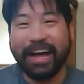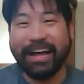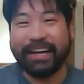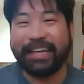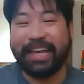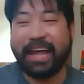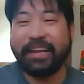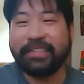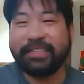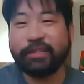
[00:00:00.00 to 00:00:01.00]

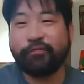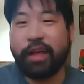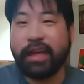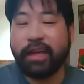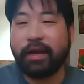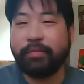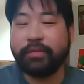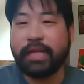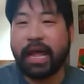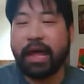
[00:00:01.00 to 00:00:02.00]
Candice LeRae comes
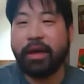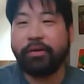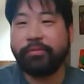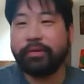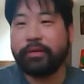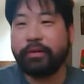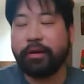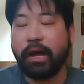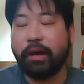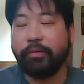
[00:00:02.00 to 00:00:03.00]
down
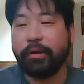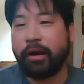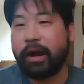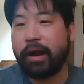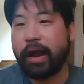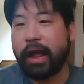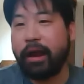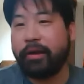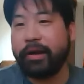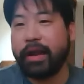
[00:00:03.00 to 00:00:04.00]
with her
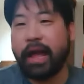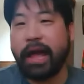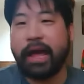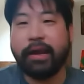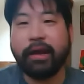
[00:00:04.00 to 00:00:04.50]
hair dyed.